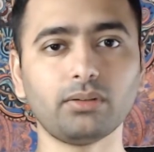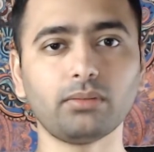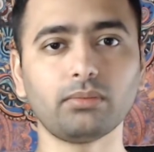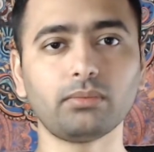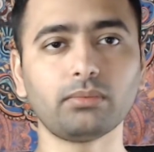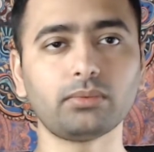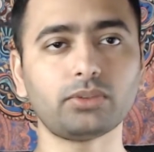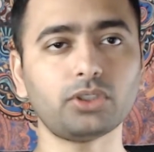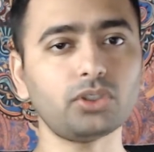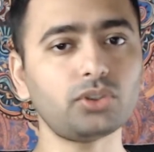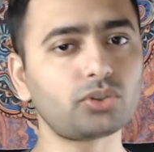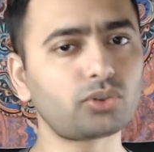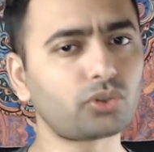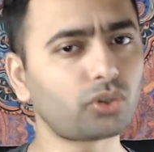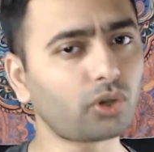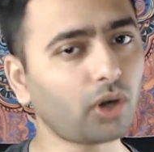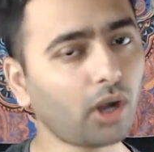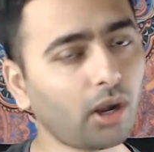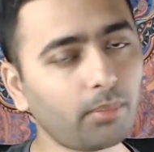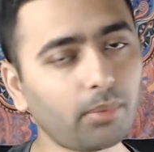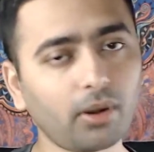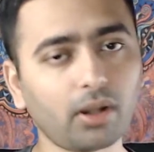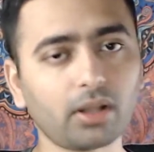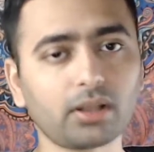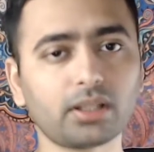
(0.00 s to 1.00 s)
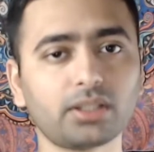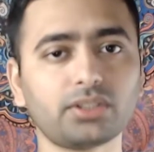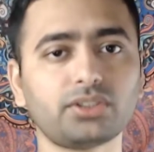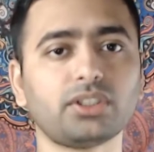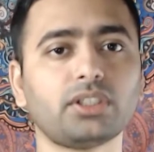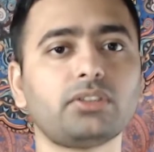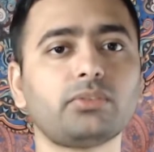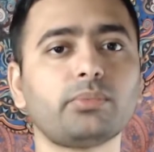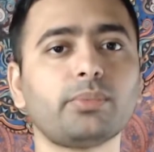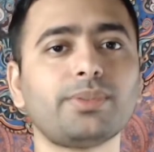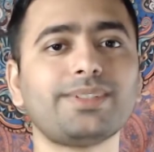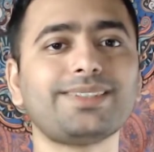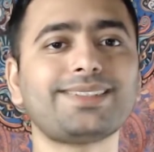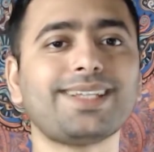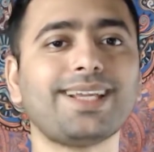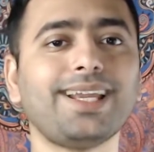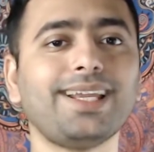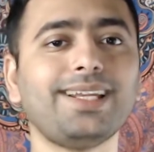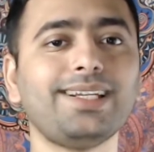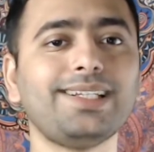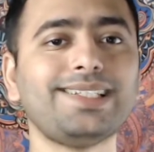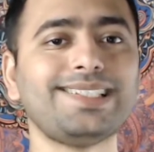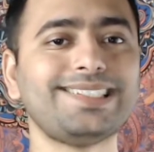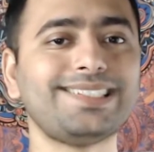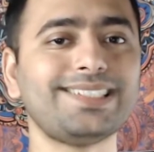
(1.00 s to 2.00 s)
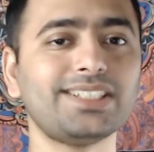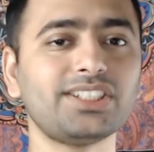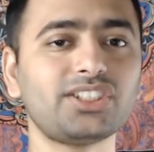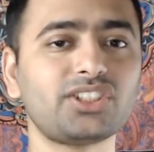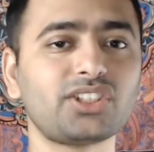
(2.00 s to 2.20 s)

Just drop all the judgments and just